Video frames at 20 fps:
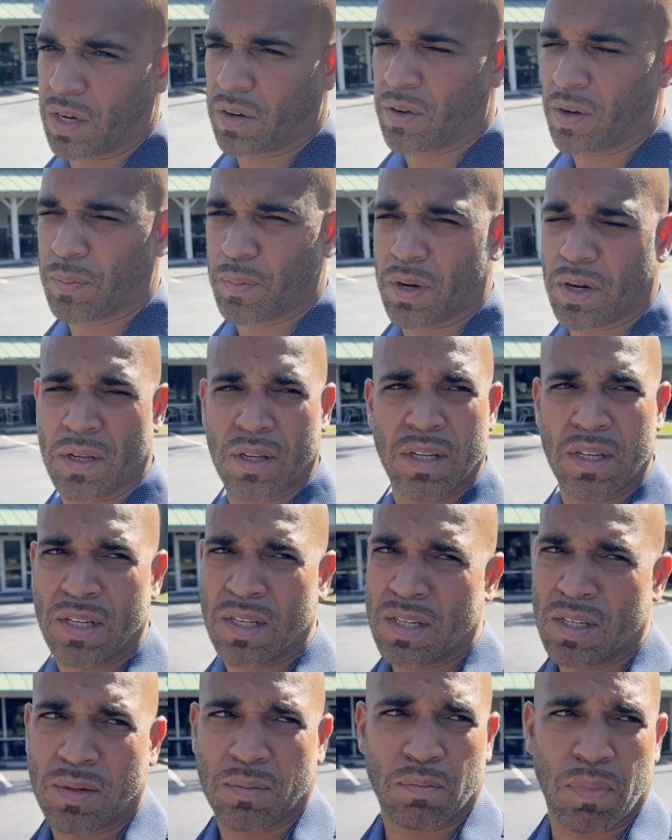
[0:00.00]
area. But
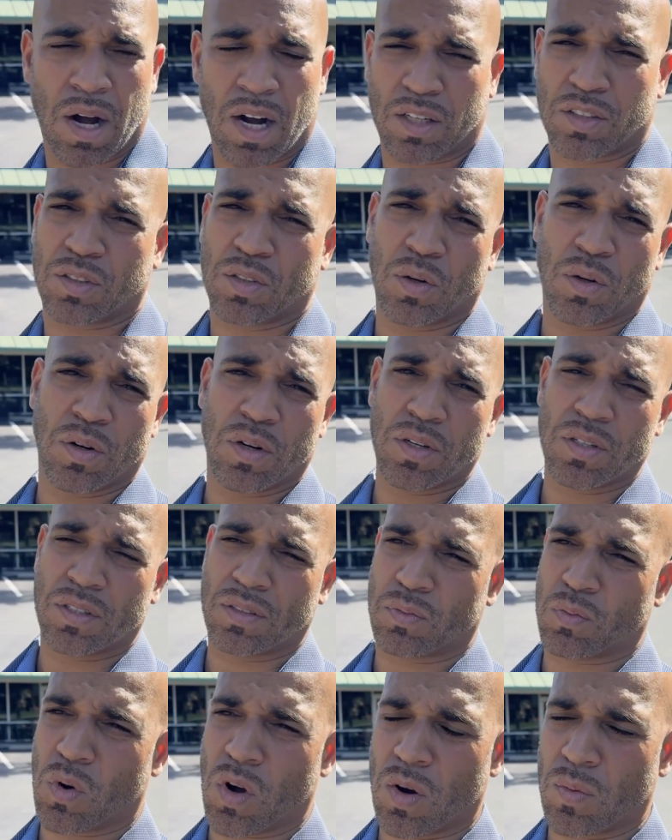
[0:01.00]
Box stores,
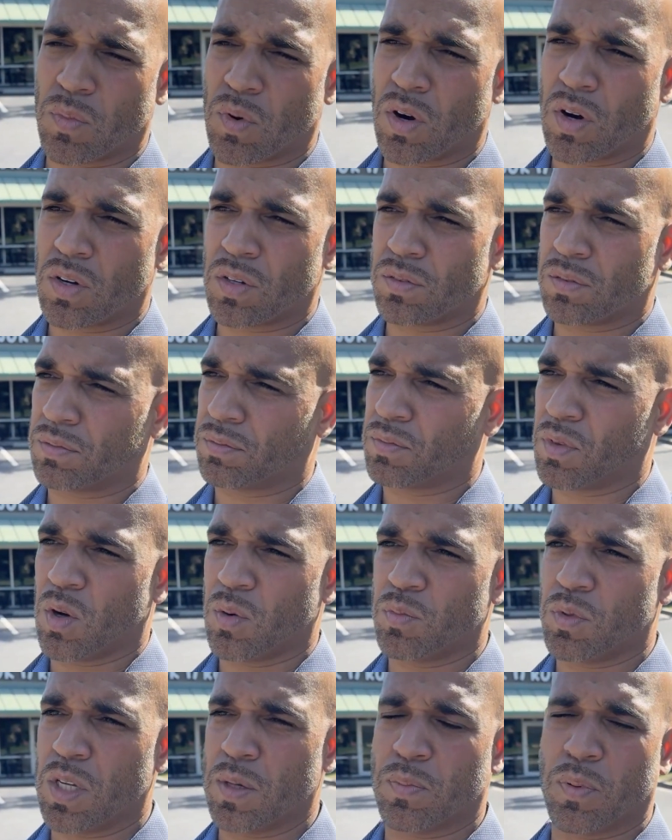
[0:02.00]
Walmart,
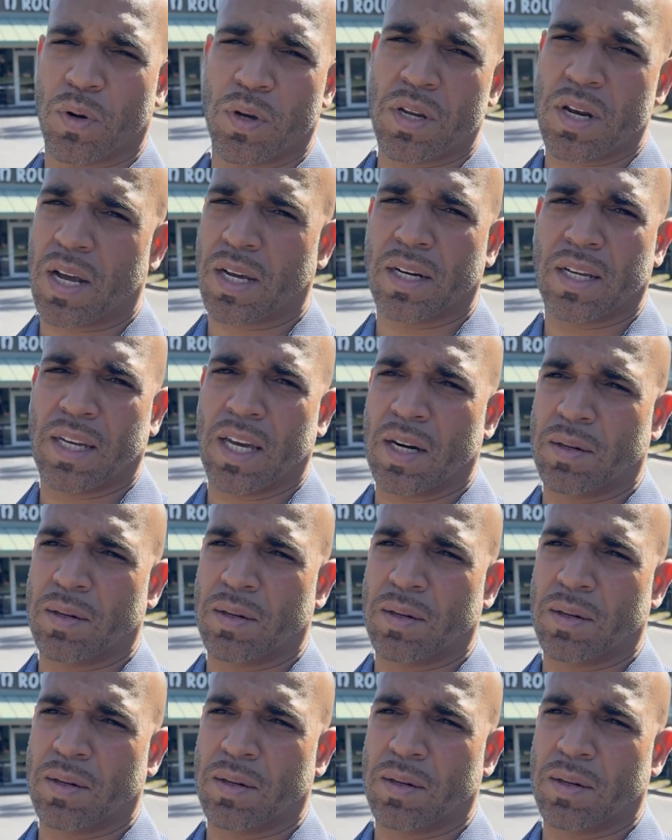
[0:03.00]
Home Depot, you're not gonna get